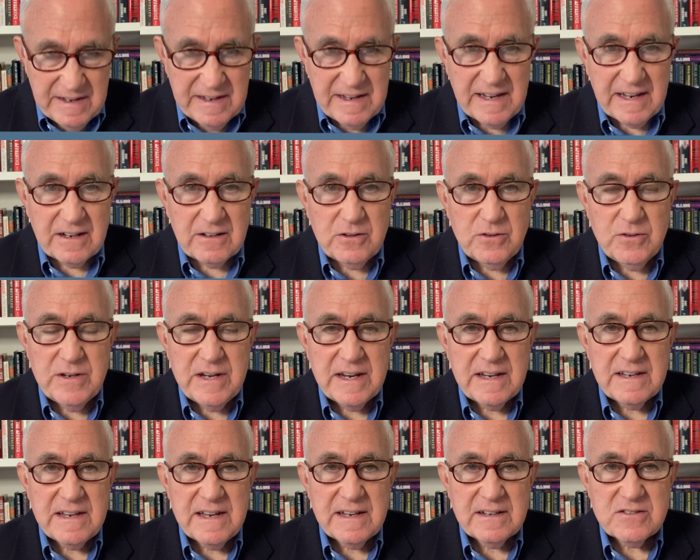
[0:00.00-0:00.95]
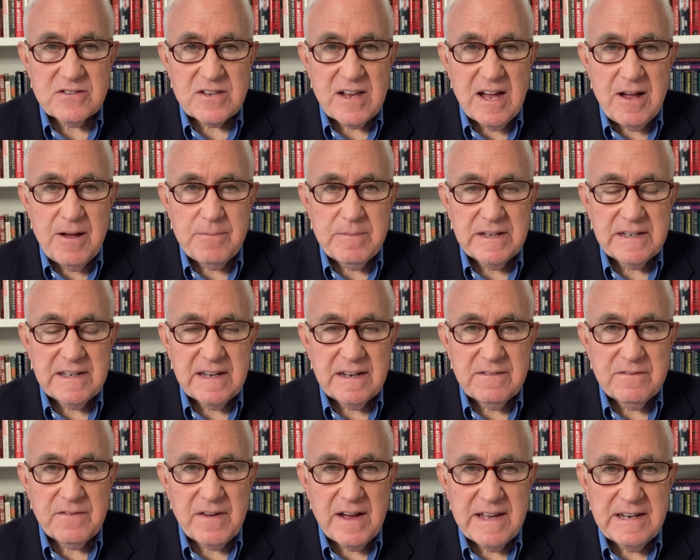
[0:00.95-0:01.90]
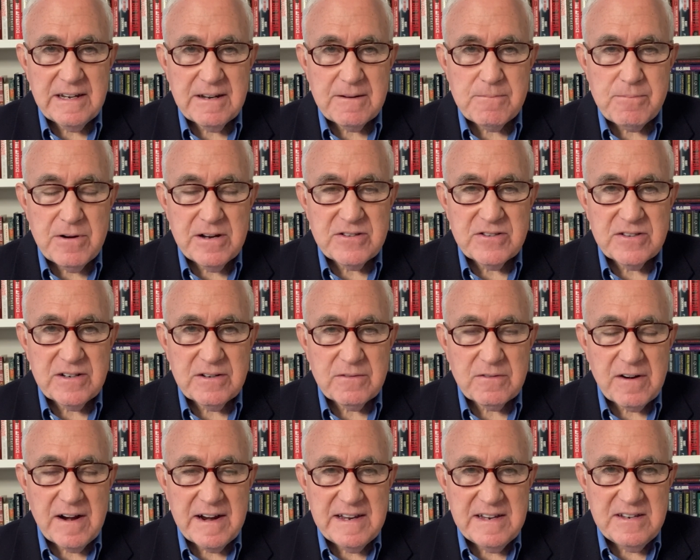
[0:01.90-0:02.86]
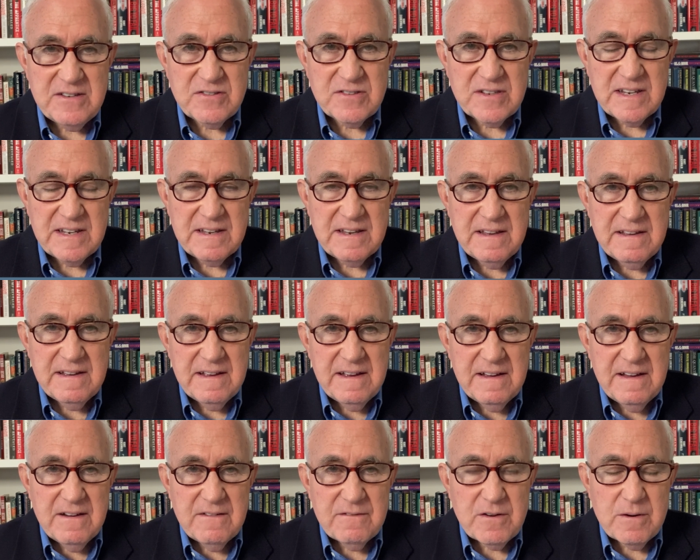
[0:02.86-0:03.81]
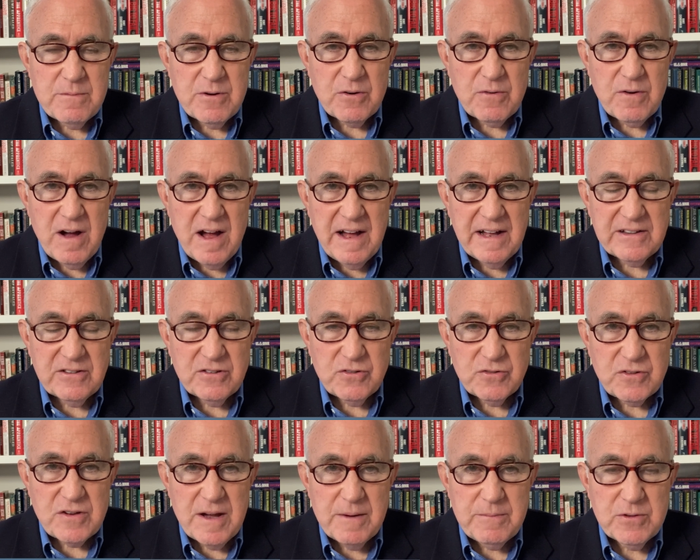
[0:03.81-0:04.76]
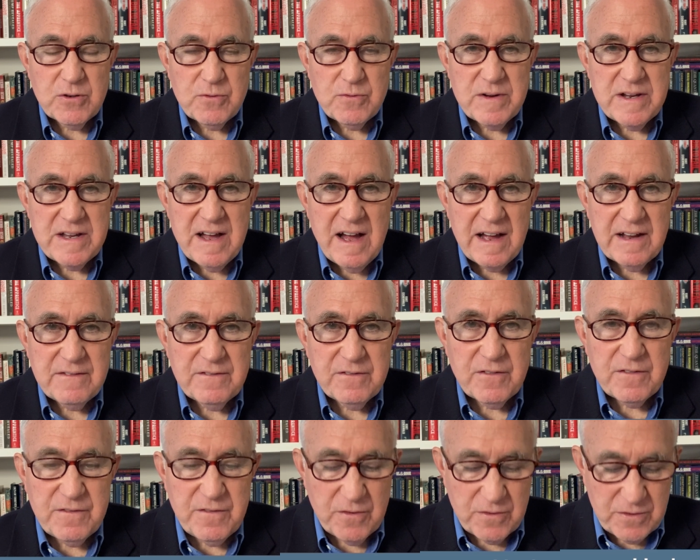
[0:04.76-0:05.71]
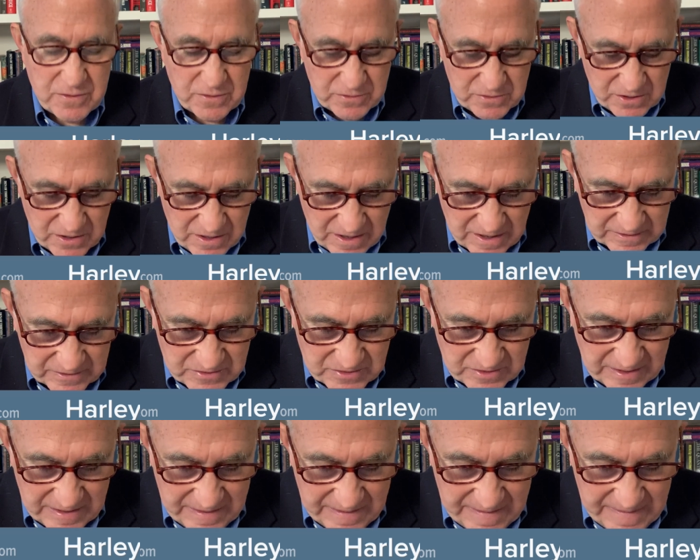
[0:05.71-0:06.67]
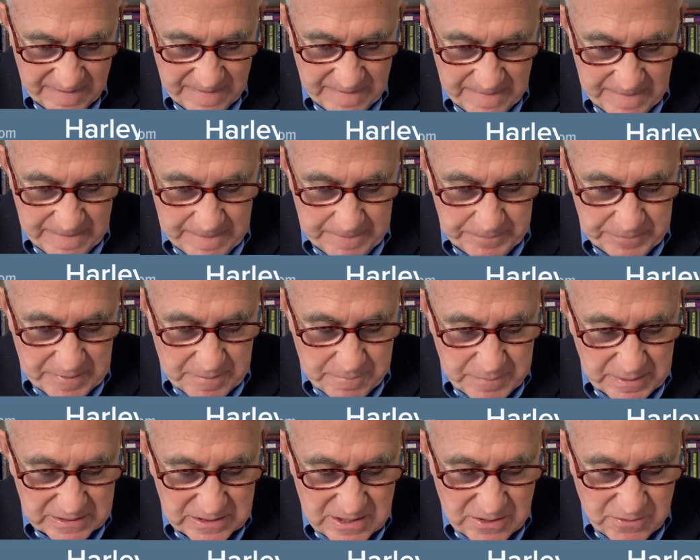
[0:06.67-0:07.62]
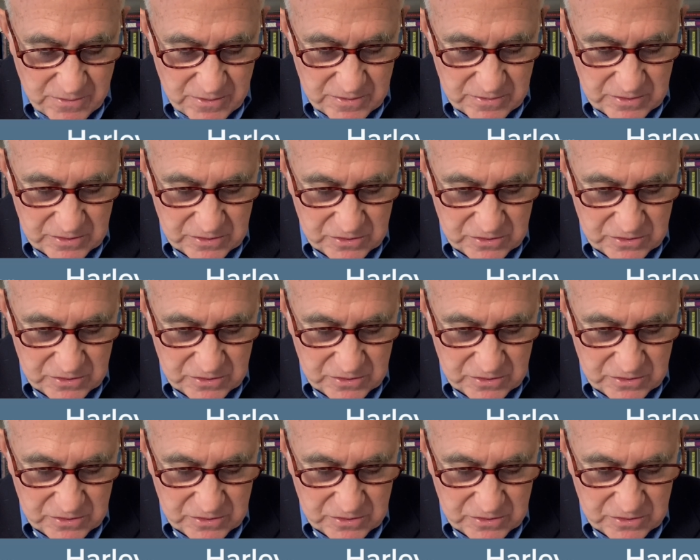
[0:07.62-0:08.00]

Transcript: including King Salman inviting President Raisi from Iran to come to Riyadh for further talks. But there were